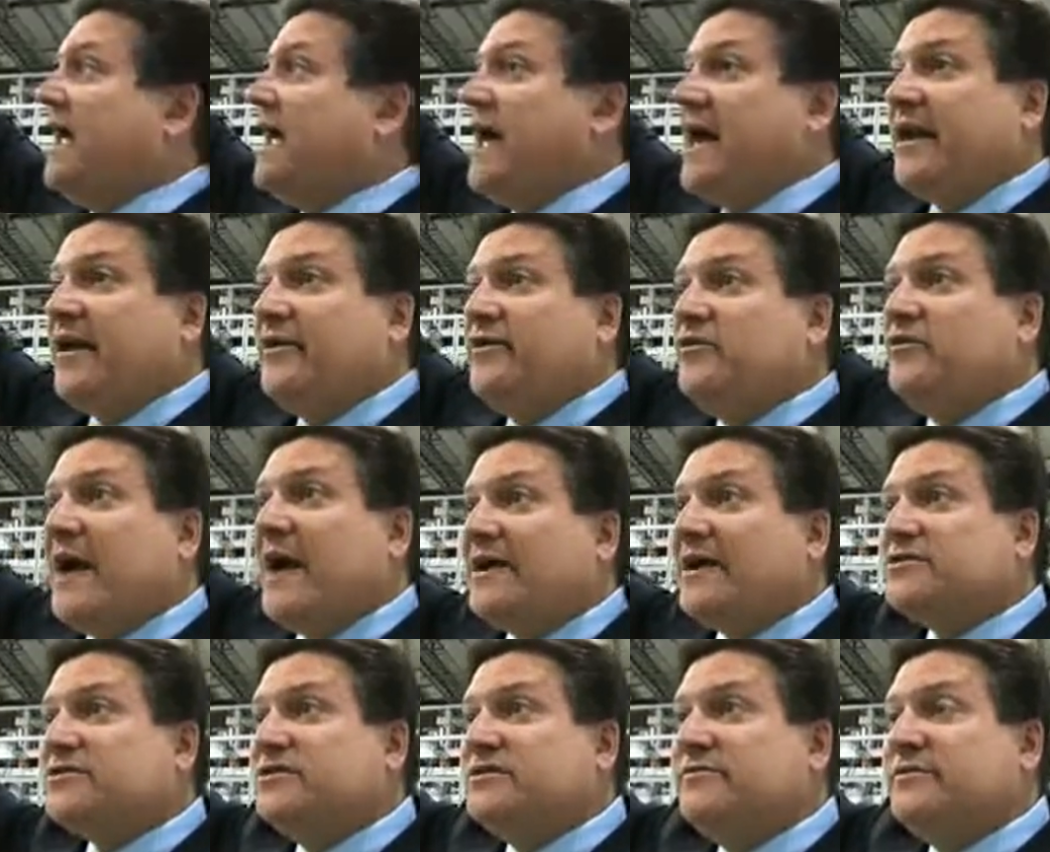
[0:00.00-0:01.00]
And are you
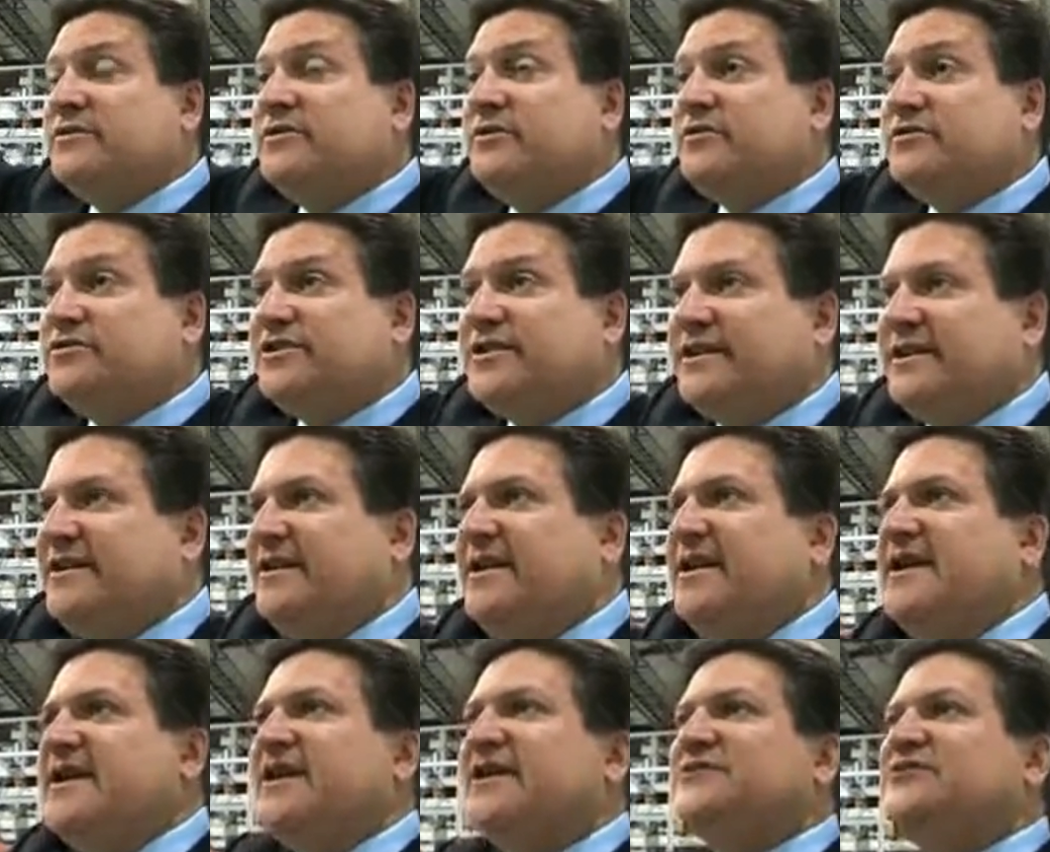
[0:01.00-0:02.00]
actually reducing it?
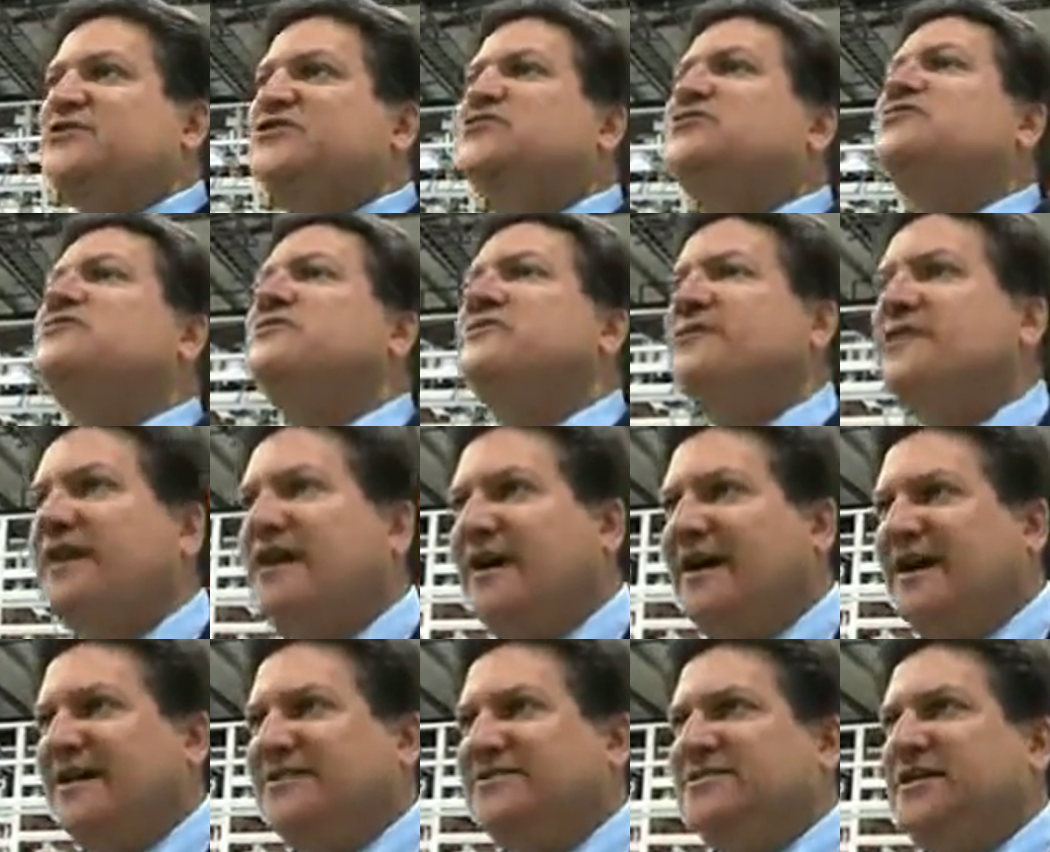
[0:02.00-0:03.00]
Because there's certain
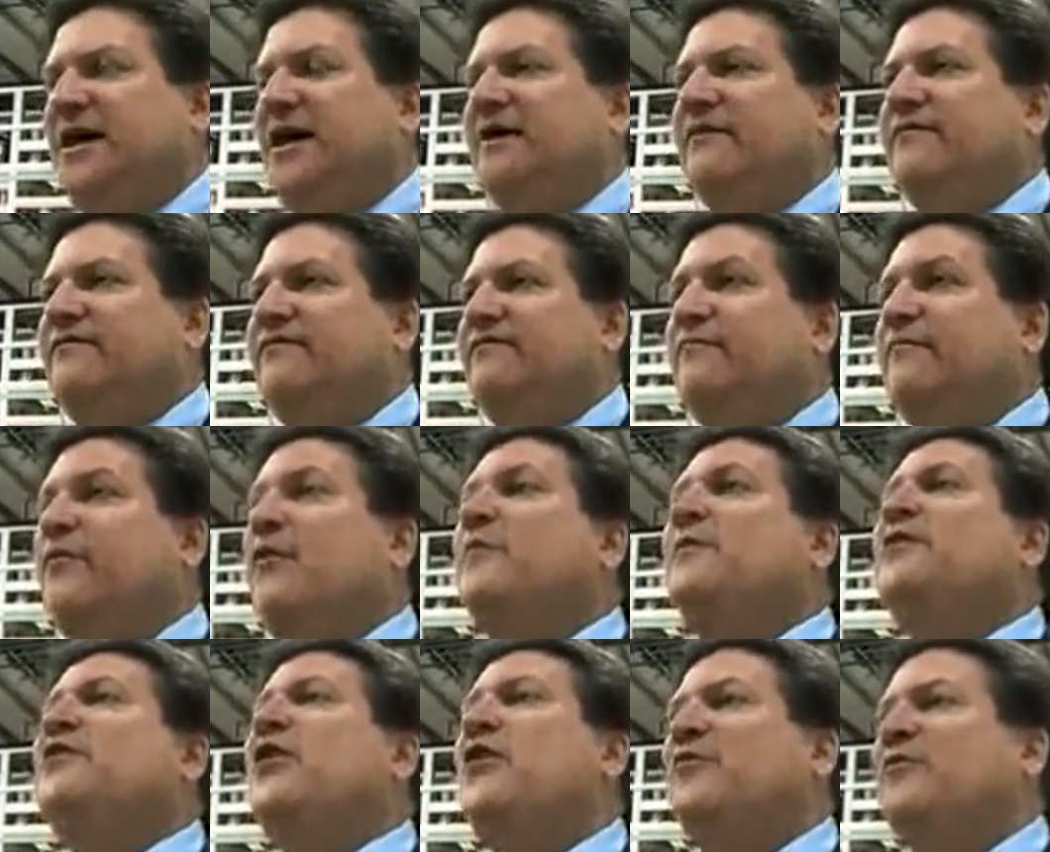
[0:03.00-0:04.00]
kinds of what
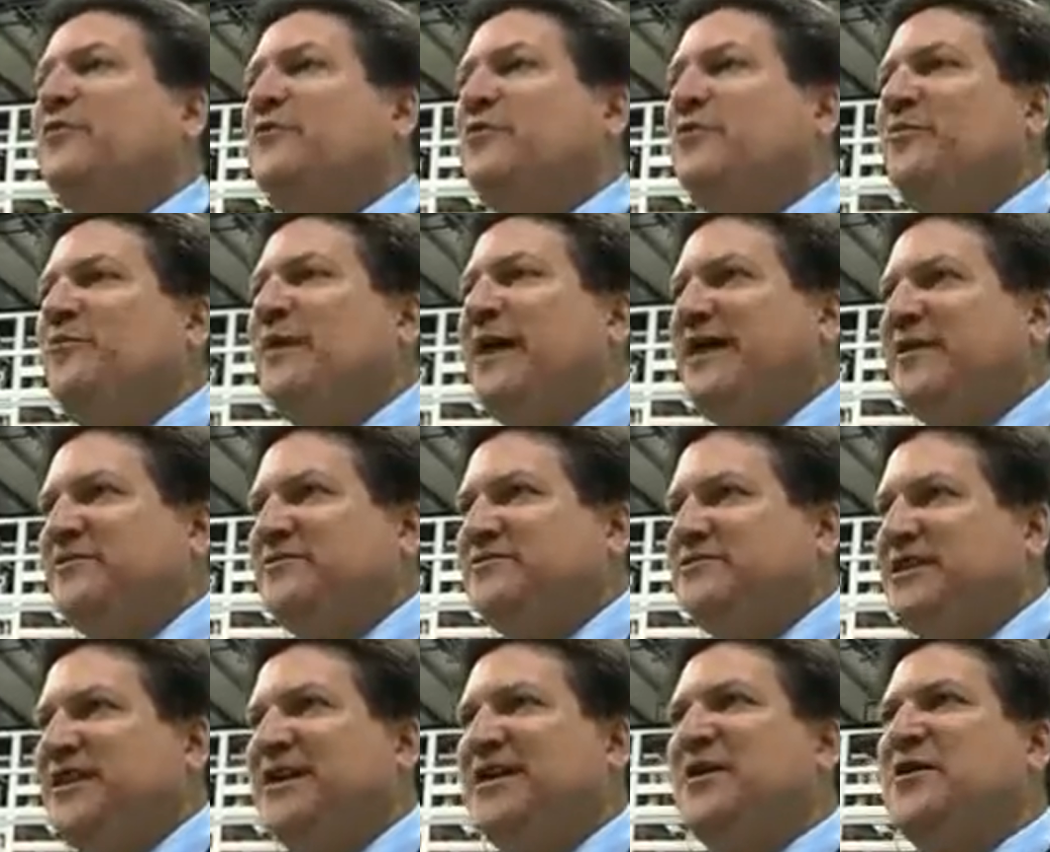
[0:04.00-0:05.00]
we call renewable energy,